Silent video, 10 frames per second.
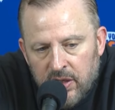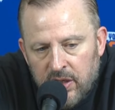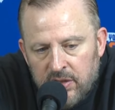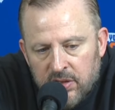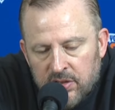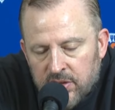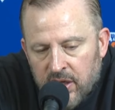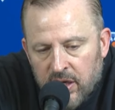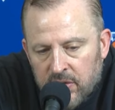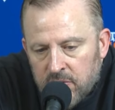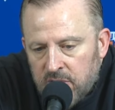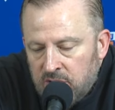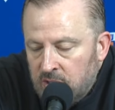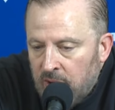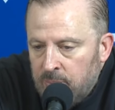he's just a,
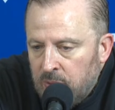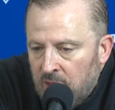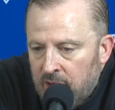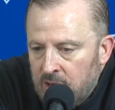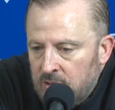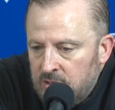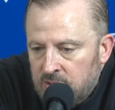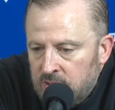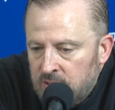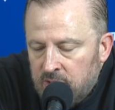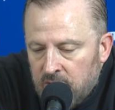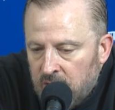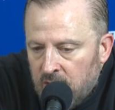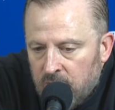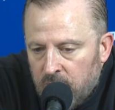he's a great player. He's you
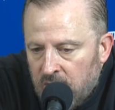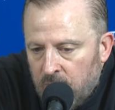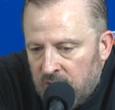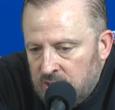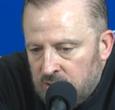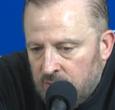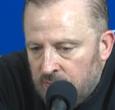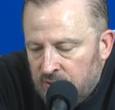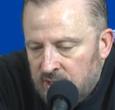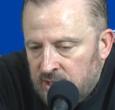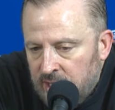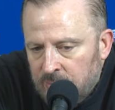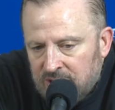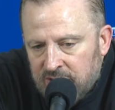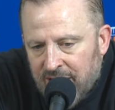know, and what he's doing for the
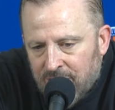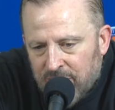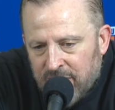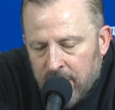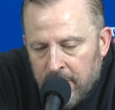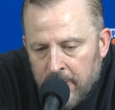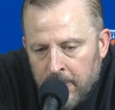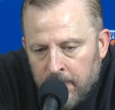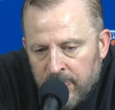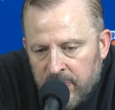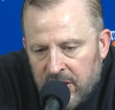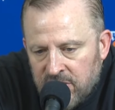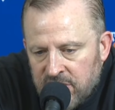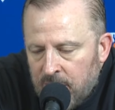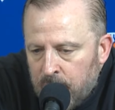team. It's not only
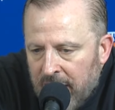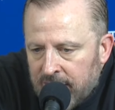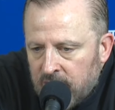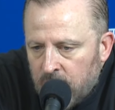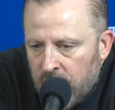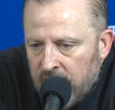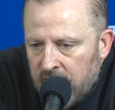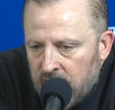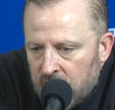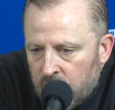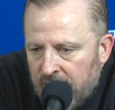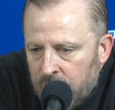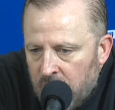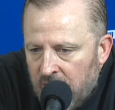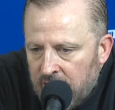because he's impacting winning in a
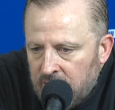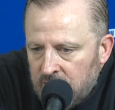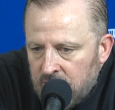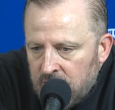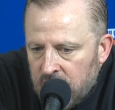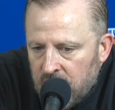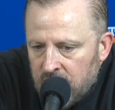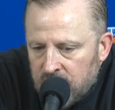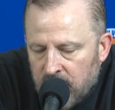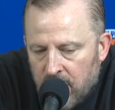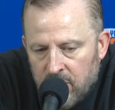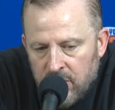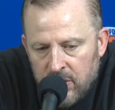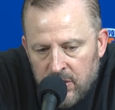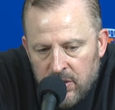great way. You know,
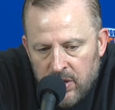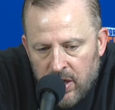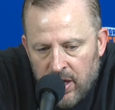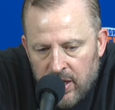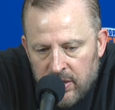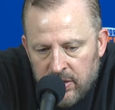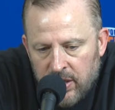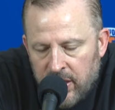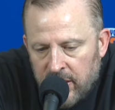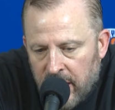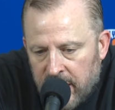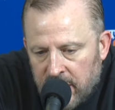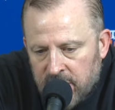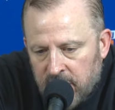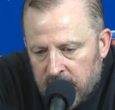so. And, and like
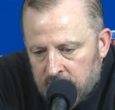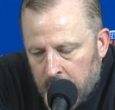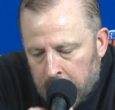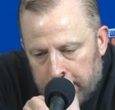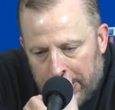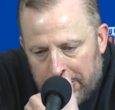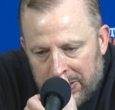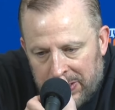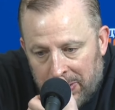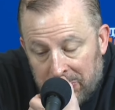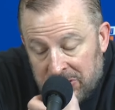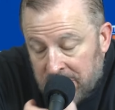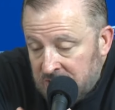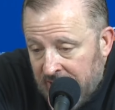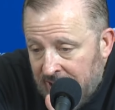I said this the other day, the
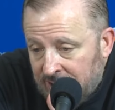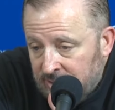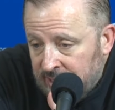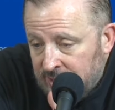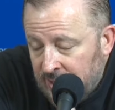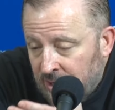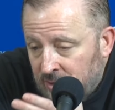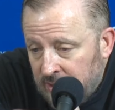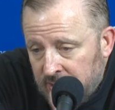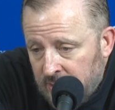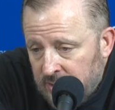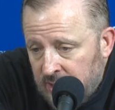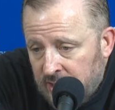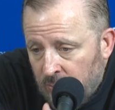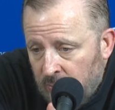numbers are staggering. You know,
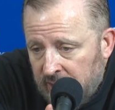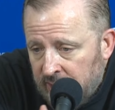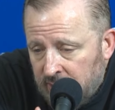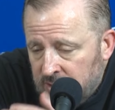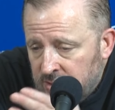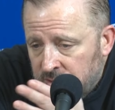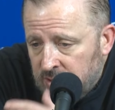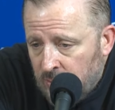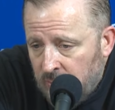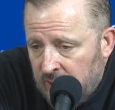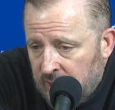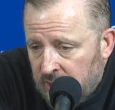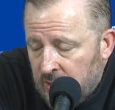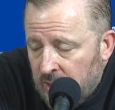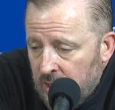and, and the winning is the winning,